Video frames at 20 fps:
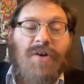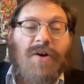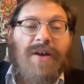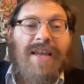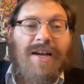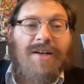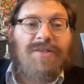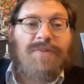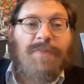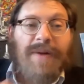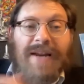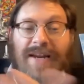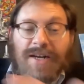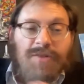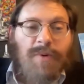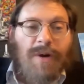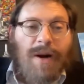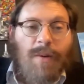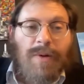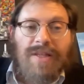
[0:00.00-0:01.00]
you so here's but
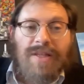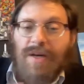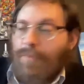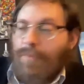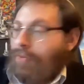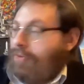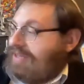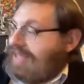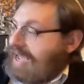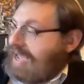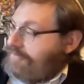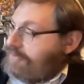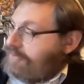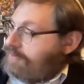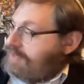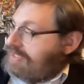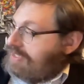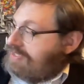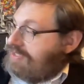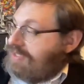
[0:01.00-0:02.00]
here's what i wanted to point out
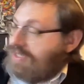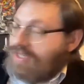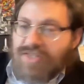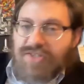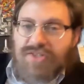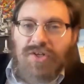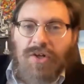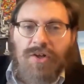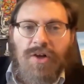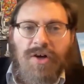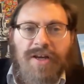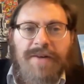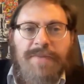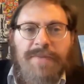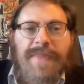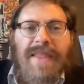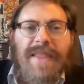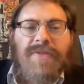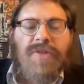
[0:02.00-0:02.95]
from this so look